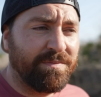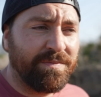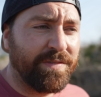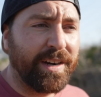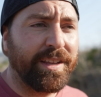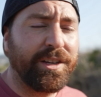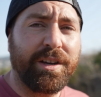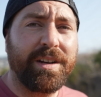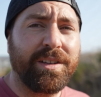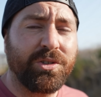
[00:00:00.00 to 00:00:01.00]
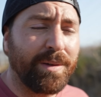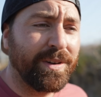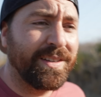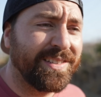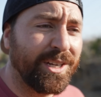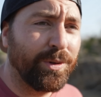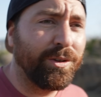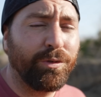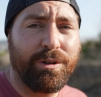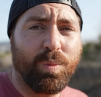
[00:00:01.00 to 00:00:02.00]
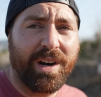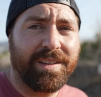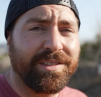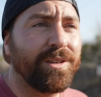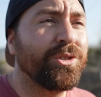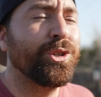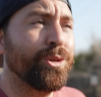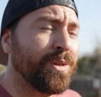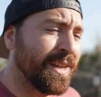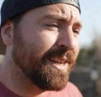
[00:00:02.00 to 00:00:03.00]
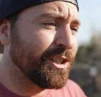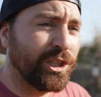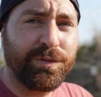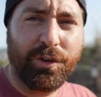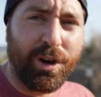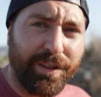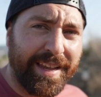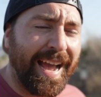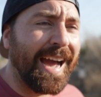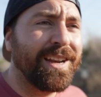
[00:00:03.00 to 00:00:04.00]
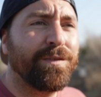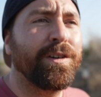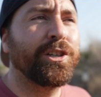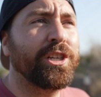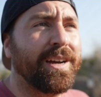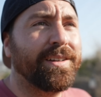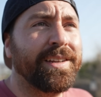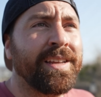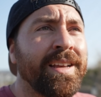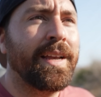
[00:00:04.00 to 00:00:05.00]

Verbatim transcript: fairly good, so I'm gonna stick with the Rode Wireless Go two just for all the added functionality.